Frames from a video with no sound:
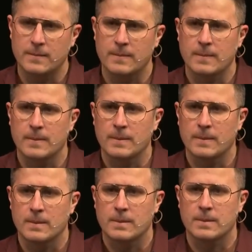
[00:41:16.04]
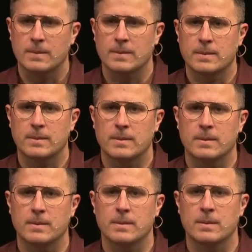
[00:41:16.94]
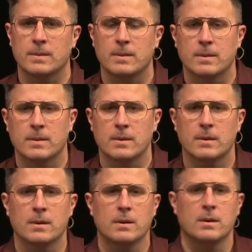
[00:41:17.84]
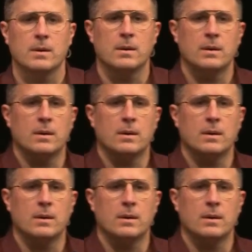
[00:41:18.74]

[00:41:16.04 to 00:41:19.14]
(silence)